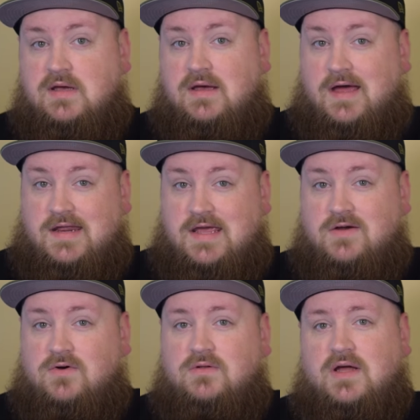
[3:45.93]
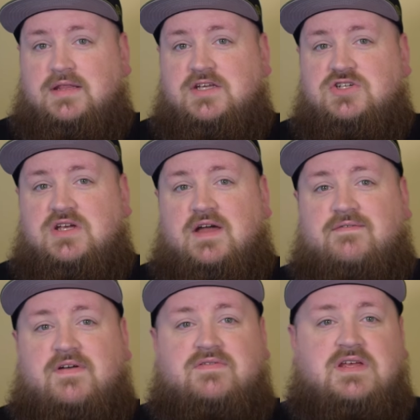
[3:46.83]
An eagle unleashing a
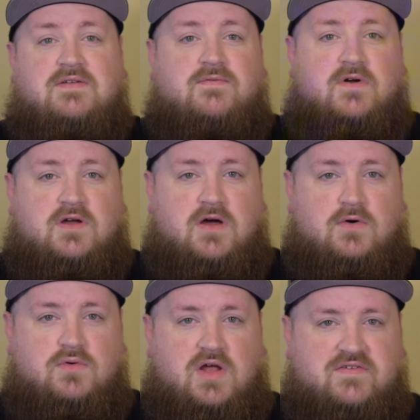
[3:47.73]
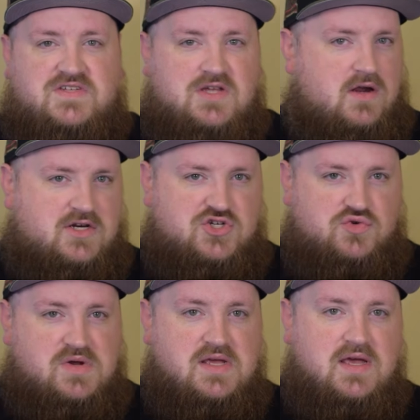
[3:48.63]
15-foot cone of sonic
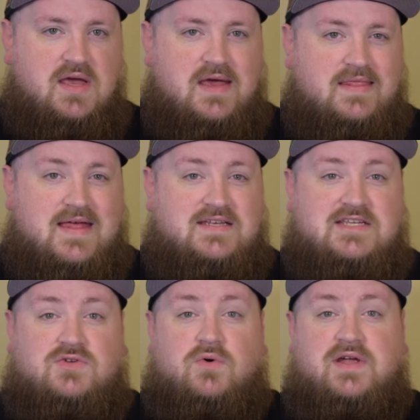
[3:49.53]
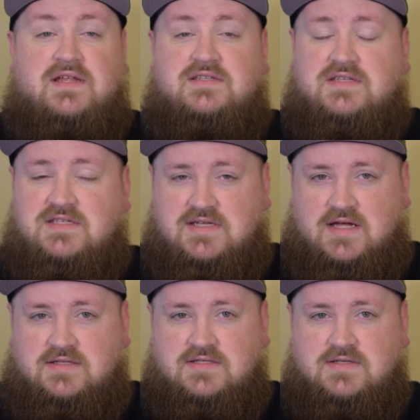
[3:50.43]
shriek that disorients and
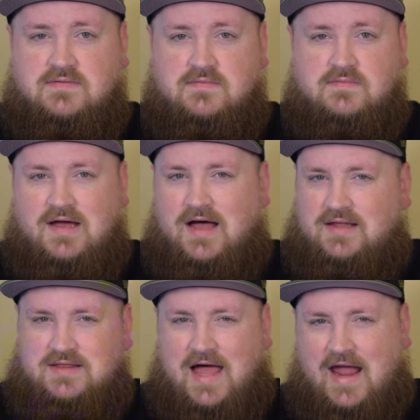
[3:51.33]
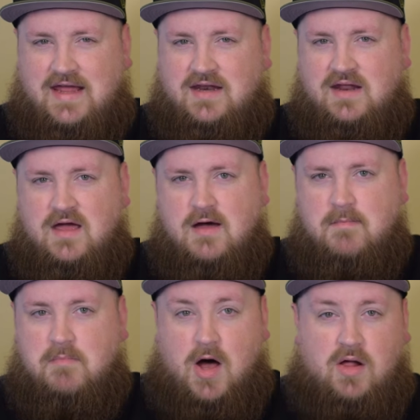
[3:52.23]
stuns, a lion
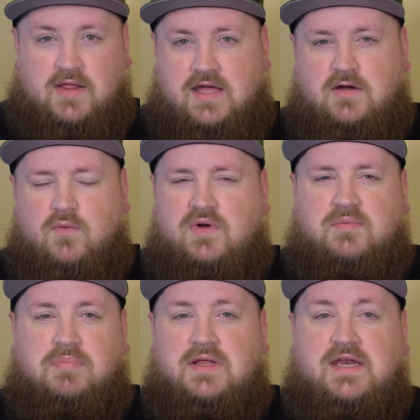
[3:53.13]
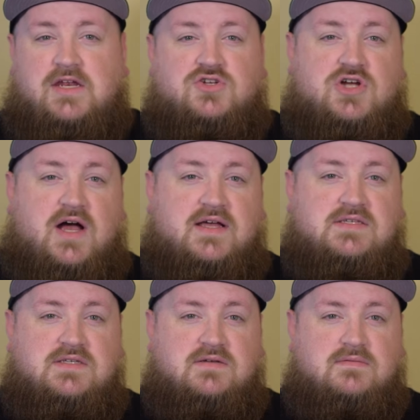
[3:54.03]
mauling with bleeding
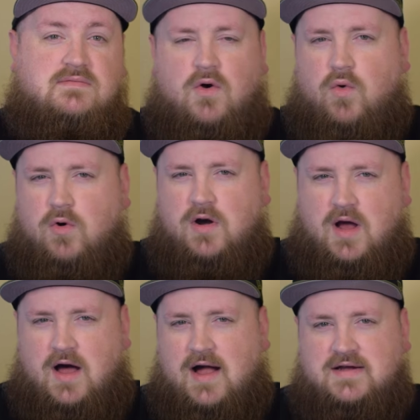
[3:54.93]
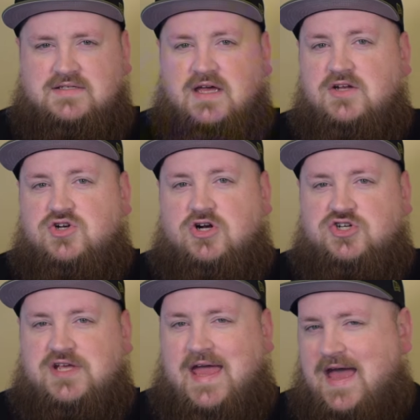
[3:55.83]
jaws, or an ox
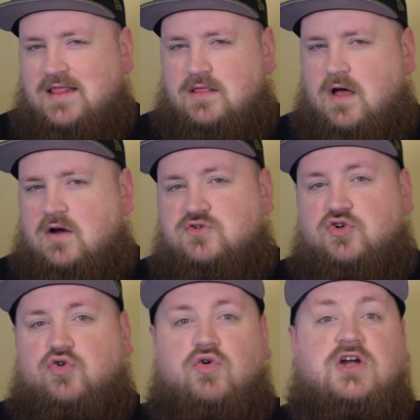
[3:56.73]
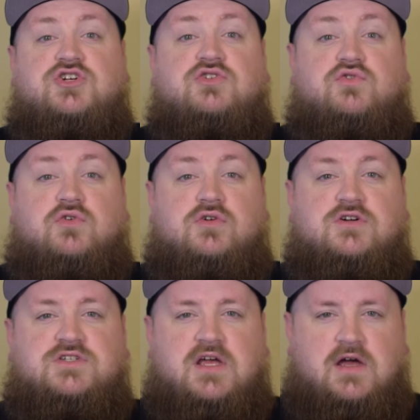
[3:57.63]
charging headlong to crush
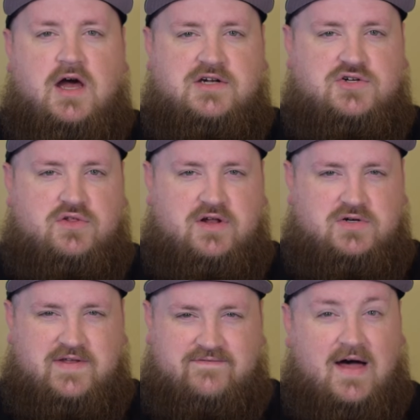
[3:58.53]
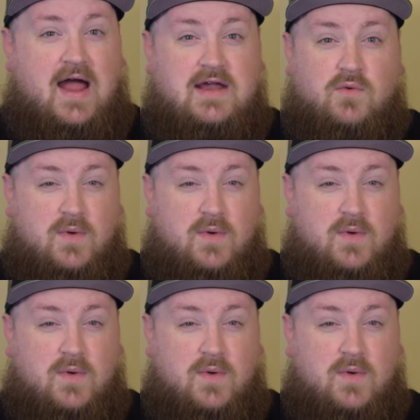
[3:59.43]
intruders under their divine